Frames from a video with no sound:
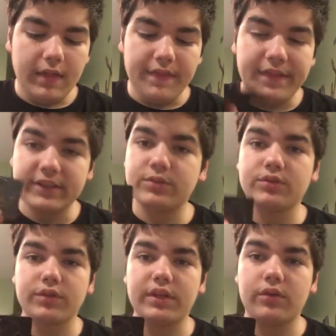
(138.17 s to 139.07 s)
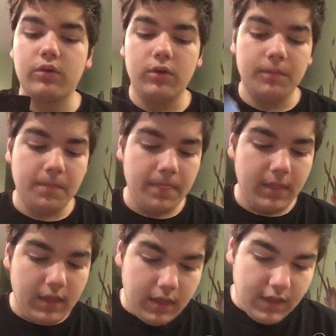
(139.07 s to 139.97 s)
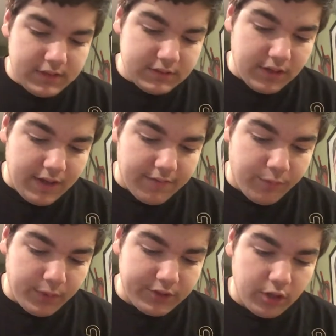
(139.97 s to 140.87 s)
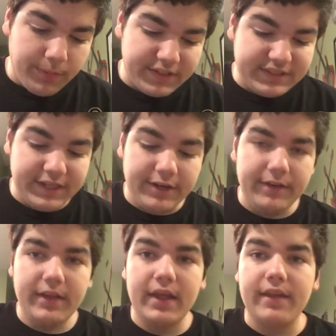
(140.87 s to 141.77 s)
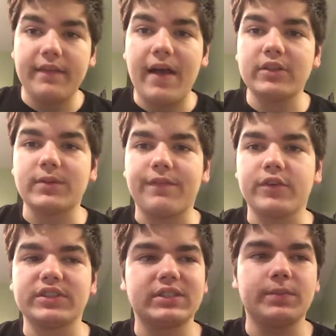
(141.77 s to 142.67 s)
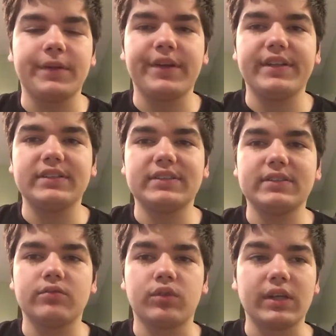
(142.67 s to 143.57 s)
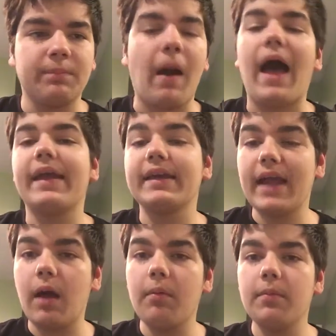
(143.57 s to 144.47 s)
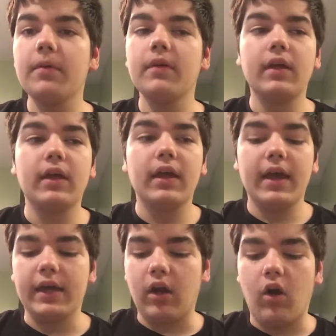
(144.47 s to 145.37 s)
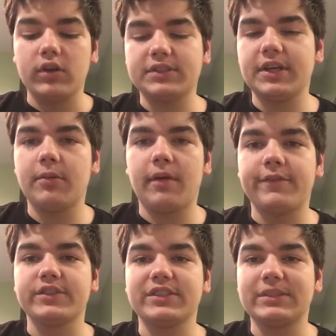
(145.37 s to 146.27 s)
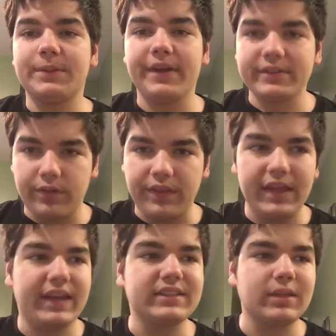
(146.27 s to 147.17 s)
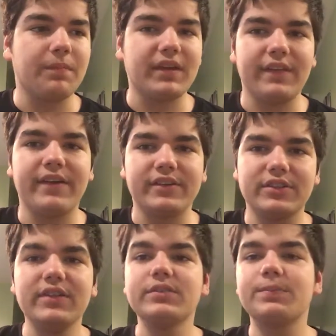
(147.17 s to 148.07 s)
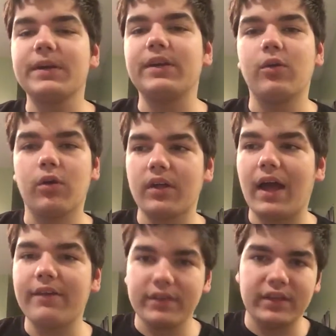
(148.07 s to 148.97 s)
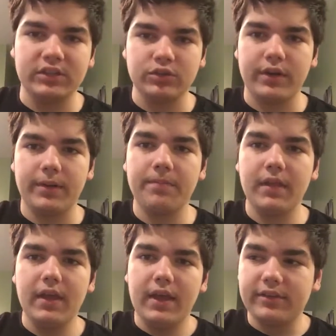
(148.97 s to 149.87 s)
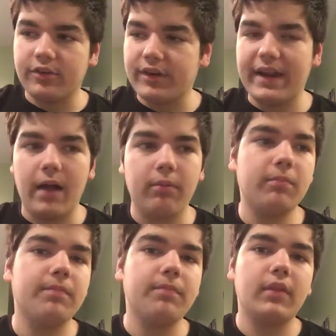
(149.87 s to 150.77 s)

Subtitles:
This was really cool. So I have 4 guitar picks there, and that was my first experience really buying an album, and also my first experience with getting something in there. So it was pretty cool. I really enjoyed it. It's a great album.